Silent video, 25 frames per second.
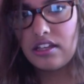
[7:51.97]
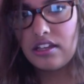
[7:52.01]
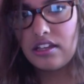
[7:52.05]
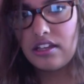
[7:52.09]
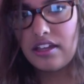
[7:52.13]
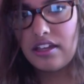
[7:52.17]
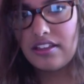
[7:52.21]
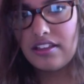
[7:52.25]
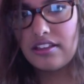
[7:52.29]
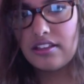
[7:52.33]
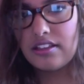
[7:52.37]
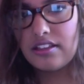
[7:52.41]

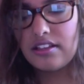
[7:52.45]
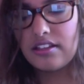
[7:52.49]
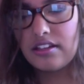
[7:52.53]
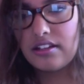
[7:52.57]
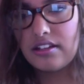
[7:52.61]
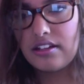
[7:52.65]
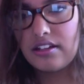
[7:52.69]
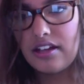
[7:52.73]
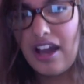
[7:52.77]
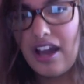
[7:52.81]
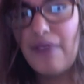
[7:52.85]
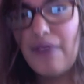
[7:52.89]
And, uh,
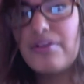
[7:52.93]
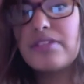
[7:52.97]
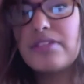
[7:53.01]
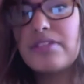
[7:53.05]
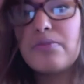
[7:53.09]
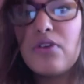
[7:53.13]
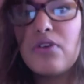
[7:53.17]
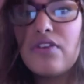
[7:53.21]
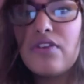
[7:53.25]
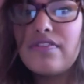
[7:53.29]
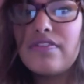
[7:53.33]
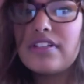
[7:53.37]
I was
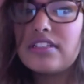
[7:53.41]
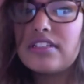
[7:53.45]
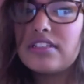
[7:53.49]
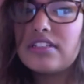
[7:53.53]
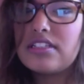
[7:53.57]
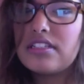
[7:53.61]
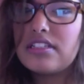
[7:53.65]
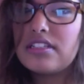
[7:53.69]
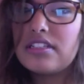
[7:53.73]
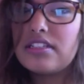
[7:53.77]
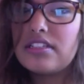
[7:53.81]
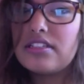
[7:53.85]
more of a
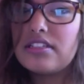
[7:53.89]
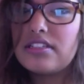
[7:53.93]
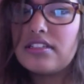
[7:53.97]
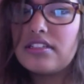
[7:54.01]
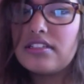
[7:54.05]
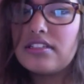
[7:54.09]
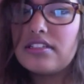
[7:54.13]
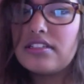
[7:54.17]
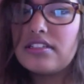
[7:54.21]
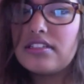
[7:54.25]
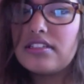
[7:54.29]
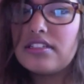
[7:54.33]

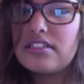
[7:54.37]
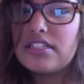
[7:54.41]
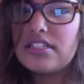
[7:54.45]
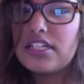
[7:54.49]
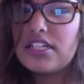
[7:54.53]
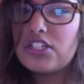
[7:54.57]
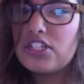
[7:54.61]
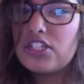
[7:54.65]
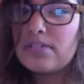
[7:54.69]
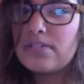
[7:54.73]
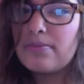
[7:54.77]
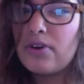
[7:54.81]

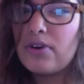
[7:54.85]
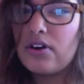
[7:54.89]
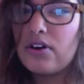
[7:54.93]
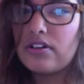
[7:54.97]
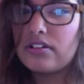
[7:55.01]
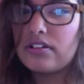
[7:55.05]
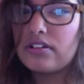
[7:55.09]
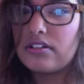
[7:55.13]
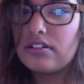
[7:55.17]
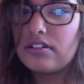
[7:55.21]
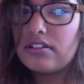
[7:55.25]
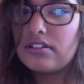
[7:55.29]

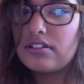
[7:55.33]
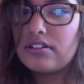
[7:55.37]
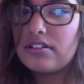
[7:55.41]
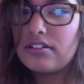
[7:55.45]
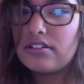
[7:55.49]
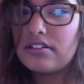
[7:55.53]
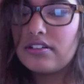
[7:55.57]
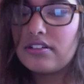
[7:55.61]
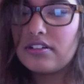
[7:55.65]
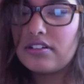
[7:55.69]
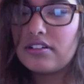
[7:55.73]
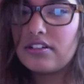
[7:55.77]
Digimon
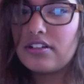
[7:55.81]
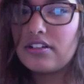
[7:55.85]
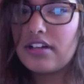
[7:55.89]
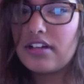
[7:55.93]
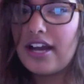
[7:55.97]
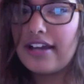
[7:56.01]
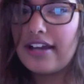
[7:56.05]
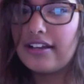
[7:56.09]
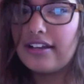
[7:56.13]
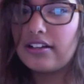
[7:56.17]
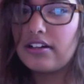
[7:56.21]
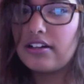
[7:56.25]

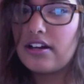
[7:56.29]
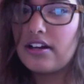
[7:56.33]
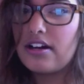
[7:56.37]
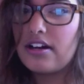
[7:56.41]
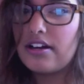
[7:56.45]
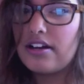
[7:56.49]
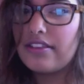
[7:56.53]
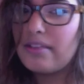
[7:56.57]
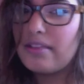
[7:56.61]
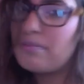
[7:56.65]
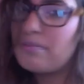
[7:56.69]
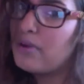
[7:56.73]
kind of
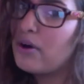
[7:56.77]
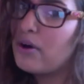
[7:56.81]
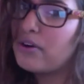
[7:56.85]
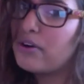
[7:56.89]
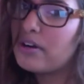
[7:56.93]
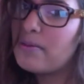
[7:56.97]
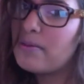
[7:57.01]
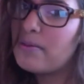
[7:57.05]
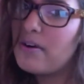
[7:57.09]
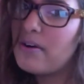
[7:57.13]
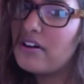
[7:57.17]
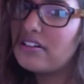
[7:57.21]
girl than
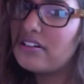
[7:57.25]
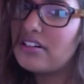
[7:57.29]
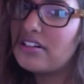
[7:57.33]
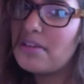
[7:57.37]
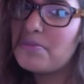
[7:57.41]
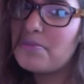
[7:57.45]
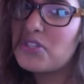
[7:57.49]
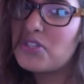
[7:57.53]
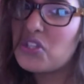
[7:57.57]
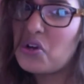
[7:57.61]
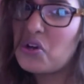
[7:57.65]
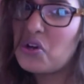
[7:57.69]
Pokemon.
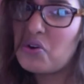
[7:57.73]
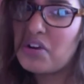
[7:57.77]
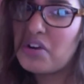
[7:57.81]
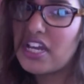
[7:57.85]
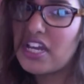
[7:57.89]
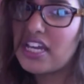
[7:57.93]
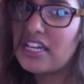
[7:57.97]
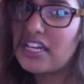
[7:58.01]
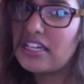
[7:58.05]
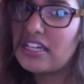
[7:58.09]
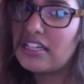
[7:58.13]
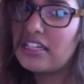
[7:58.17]
I'm
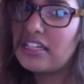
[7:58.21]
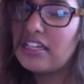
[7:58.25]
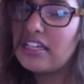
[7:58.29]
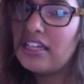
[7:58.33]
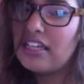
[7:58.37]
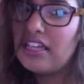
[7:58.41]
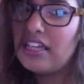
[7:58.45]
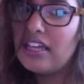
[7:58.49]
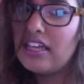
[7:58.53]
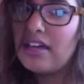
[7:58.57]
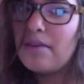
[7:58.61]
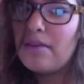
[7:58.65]
sorry.
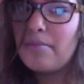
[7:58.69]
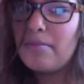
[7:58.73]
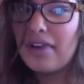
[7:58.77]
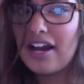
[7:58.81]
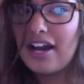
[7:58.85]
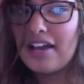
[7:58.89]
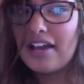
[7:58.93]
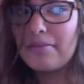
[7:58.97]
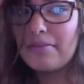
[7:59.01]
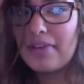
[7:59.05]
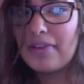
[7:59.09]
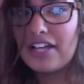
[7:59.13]
But
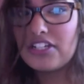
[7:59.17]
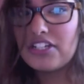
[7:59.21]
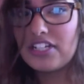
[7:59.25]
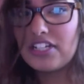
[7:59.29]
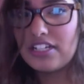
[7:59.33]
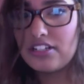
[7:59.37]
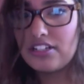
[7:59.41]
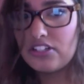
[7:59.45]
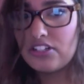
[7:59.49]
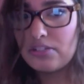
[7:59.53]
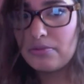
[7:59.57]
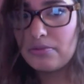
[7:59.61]
I am actually
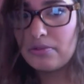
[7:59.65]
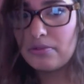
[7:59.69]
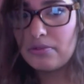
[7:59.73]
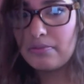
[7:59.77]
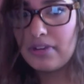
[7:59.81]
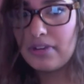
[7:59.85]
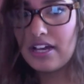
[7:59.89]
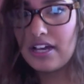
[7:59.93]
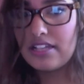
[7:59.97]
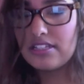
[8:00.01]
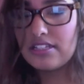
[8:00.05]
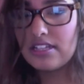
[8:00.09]
a Digimon
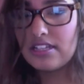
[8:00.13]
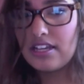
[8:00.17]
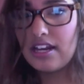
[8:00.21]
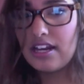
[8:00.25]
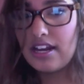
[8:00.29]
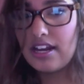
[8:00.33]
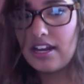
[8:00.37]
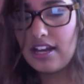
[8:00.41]
person. And I